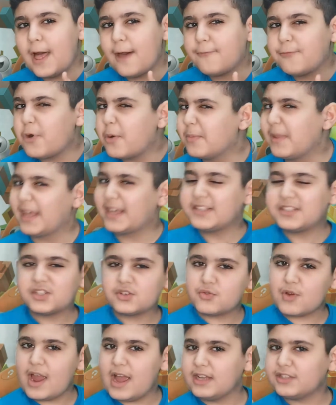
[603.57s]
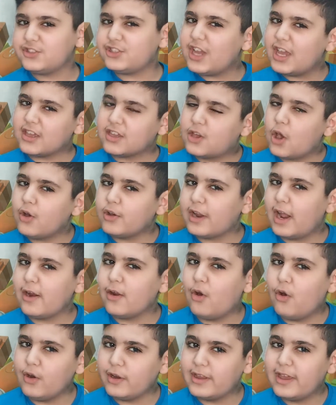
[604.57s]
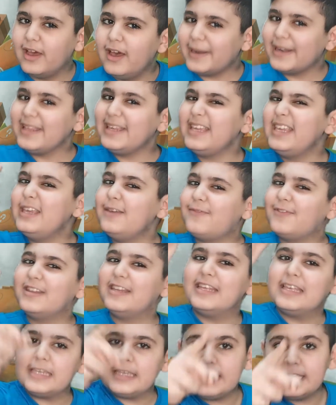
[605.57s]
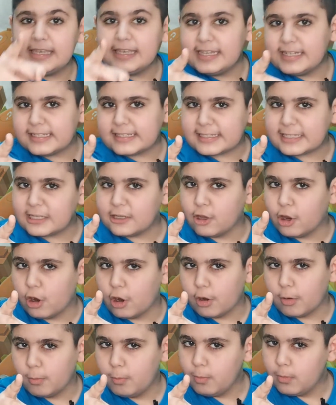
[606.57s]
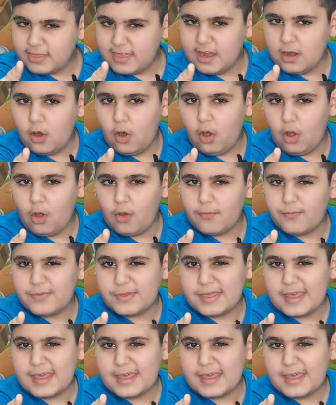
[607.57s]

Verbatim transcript: platform like Scratch and code dot org, but even easier than all of